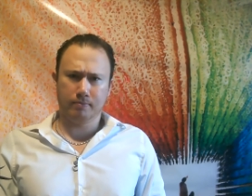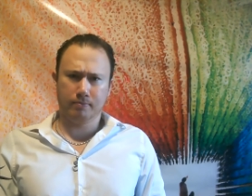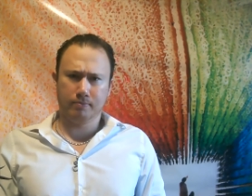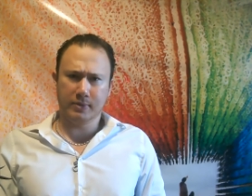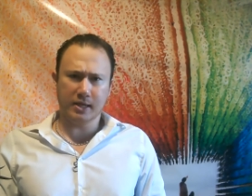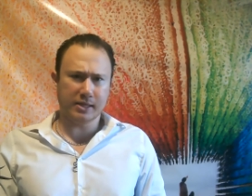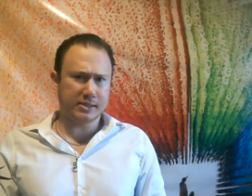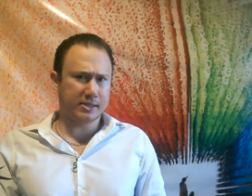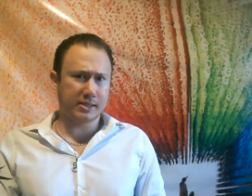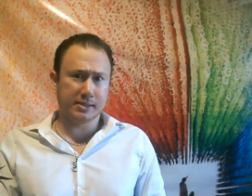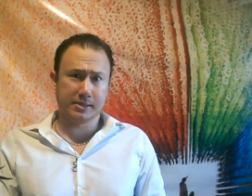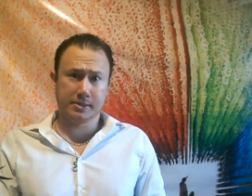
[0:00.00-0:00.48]

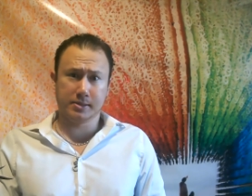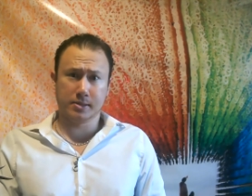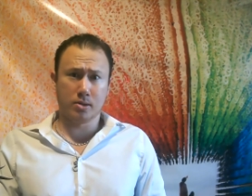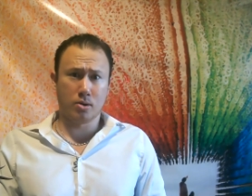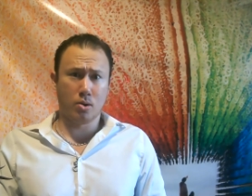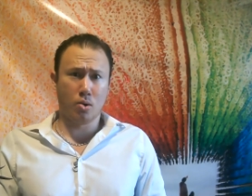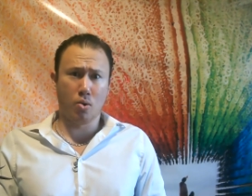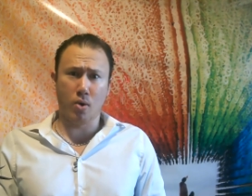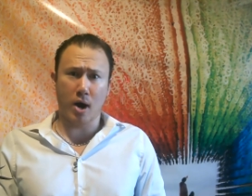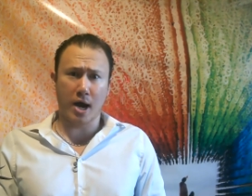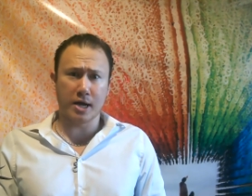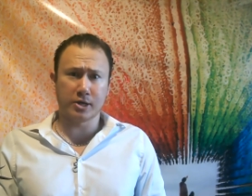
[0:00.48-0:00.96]
This is the
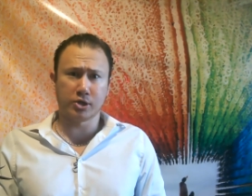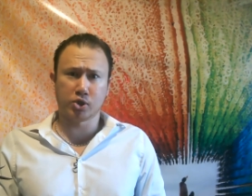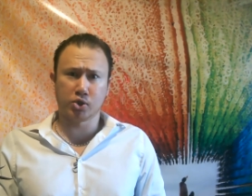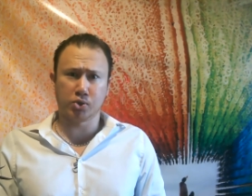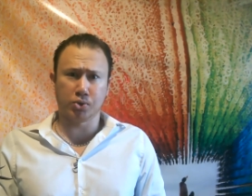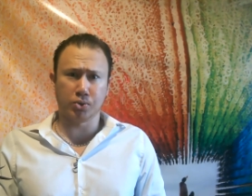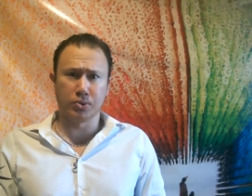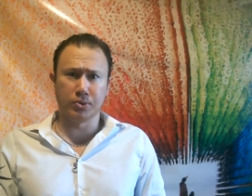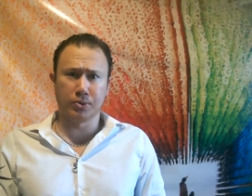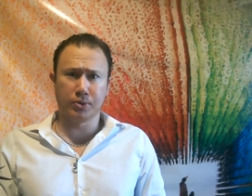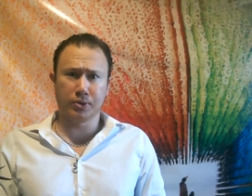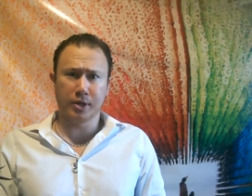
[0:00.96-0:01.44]
one
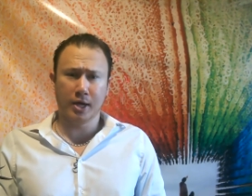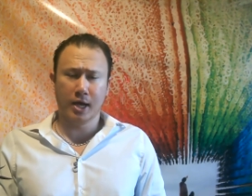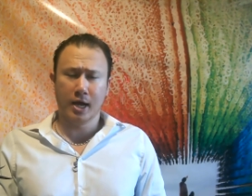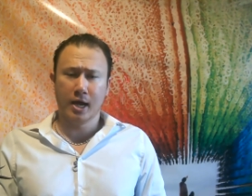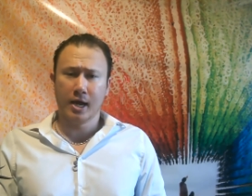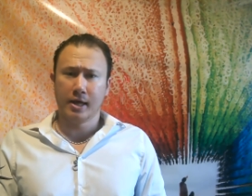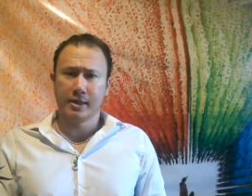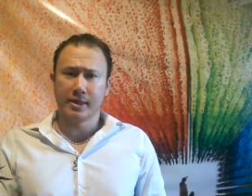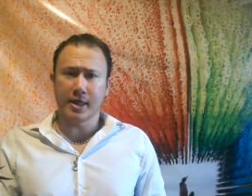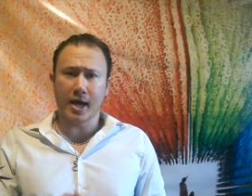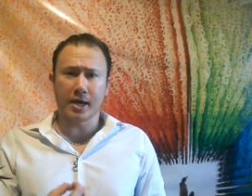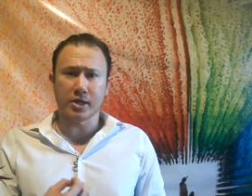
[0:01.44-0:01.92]
truth
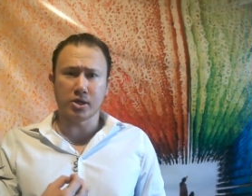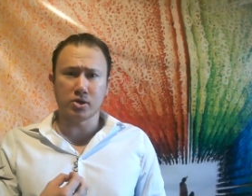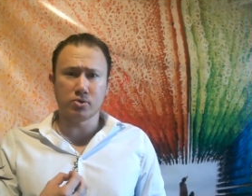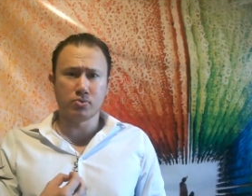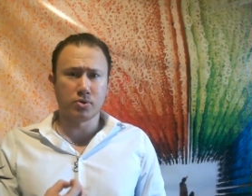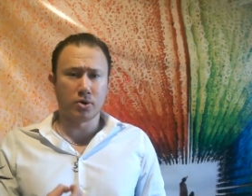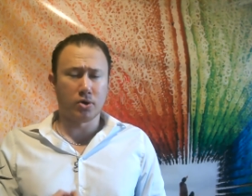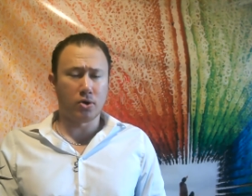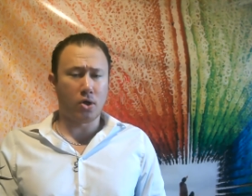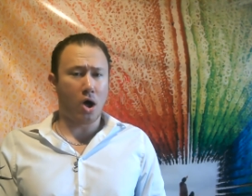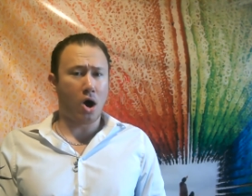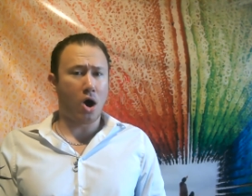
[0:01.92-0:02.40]
that you
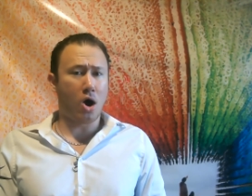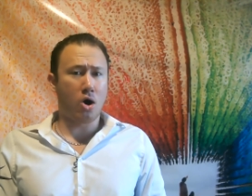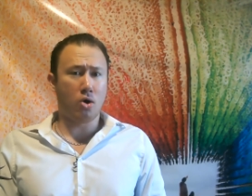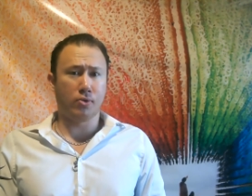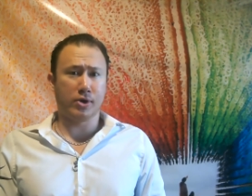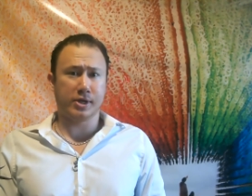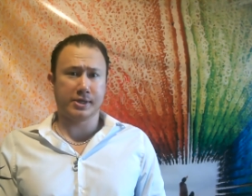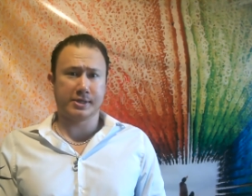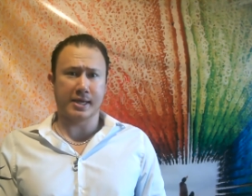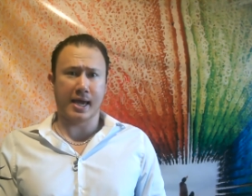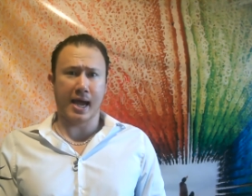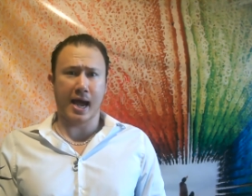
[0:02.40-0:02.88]
will
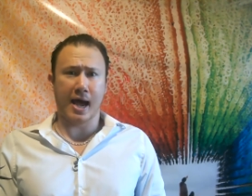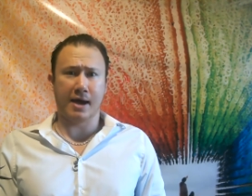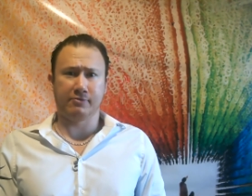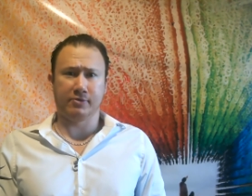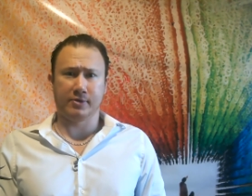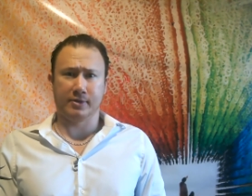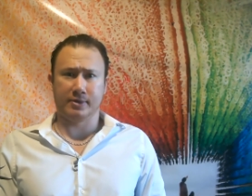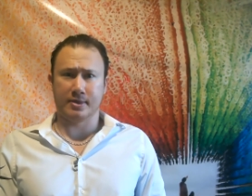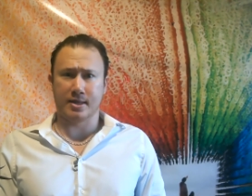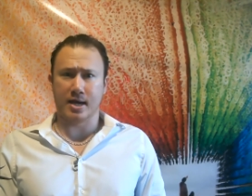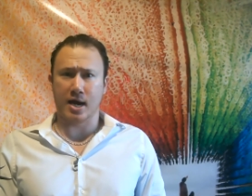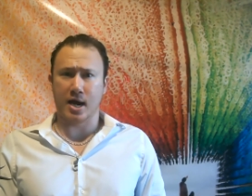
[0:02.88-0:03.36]
always
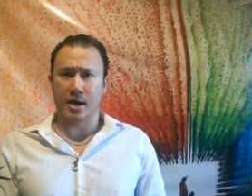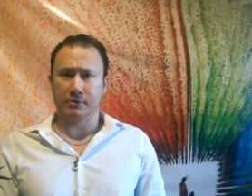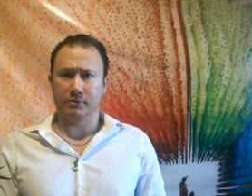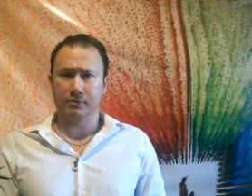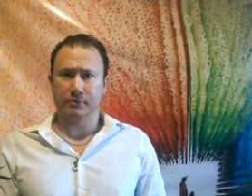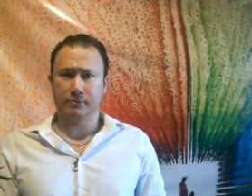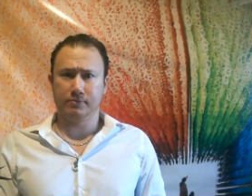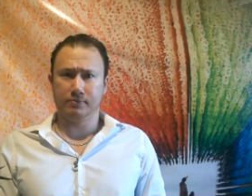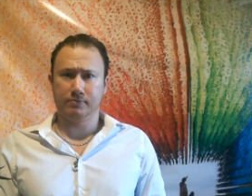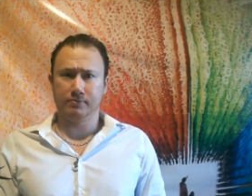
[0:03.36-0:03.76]
have in life.